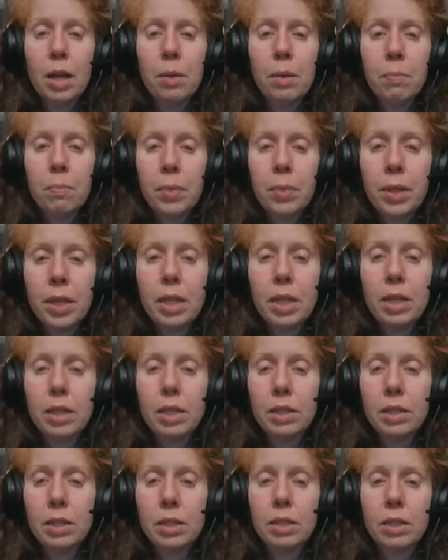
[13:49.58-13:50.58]

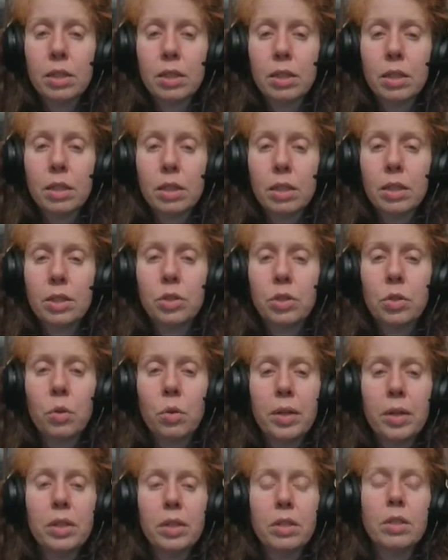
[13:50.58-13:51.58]
peace is
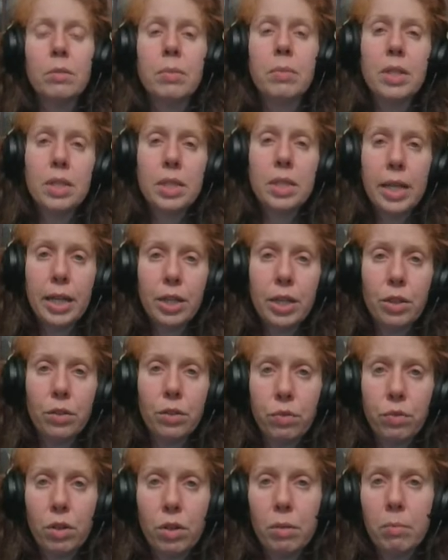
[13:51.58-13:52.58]
going to be taken
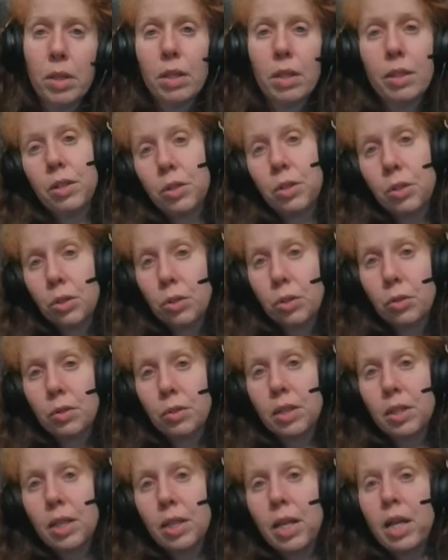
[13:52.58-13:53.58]
from the
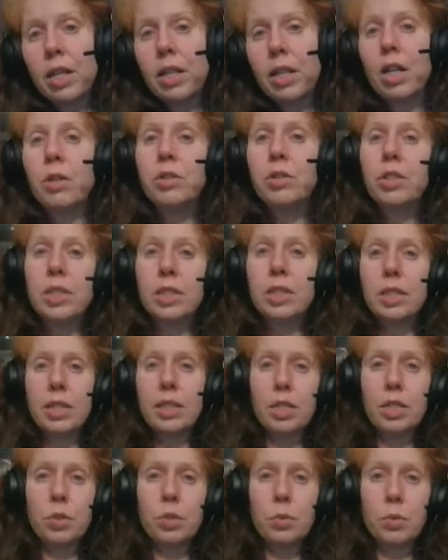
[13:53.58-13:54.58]
earth. Now, just
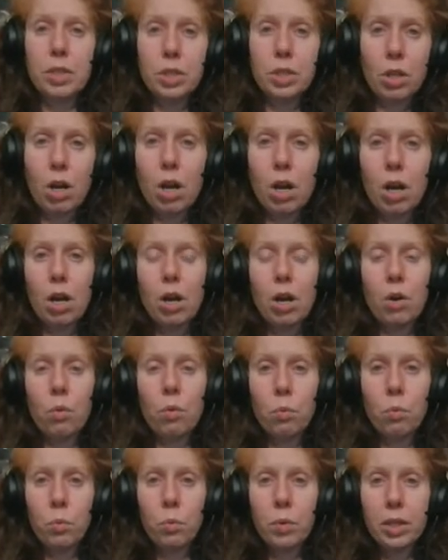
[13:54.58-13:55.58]
as we saw
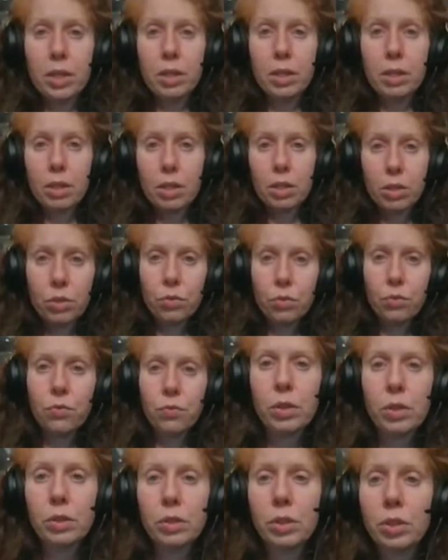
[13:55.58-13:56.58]
with the
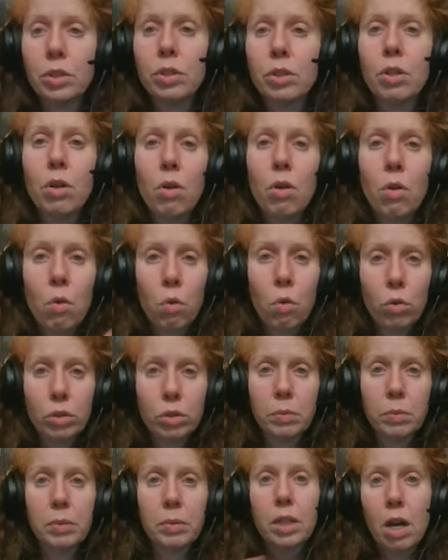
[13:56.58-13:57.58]
first
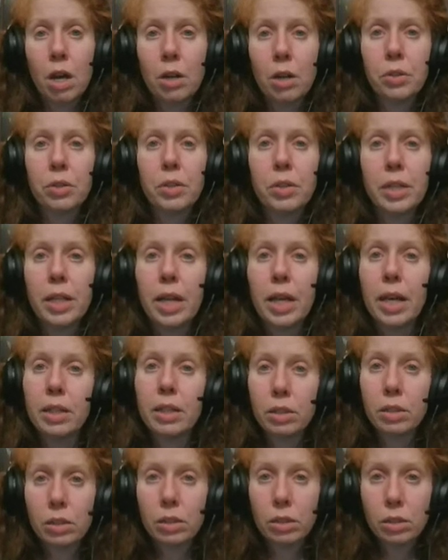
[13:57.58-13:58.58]
horseman conquering
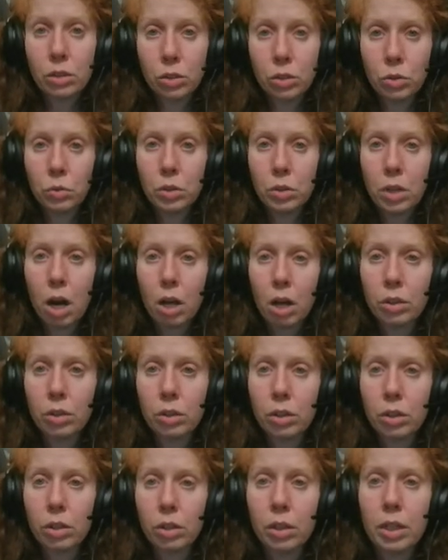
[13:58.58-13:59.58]
and to
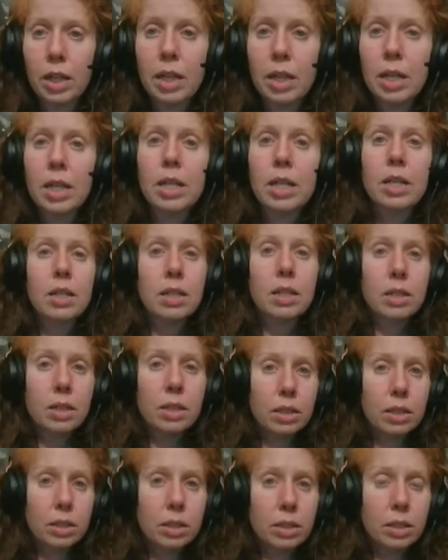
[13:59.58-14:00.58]
conquer,
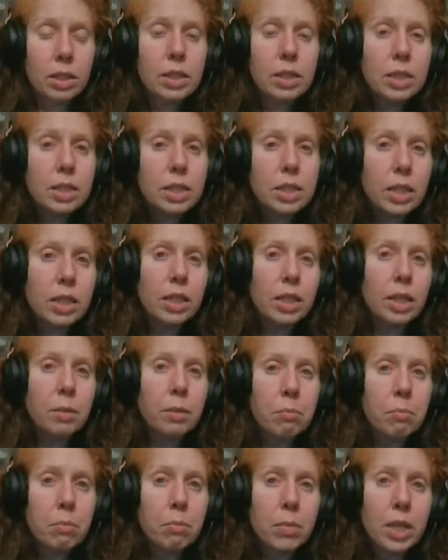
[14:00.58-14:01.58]
this
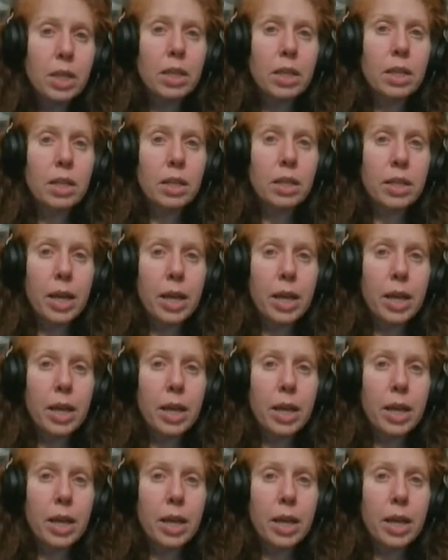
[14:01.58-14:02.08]
didn't mean that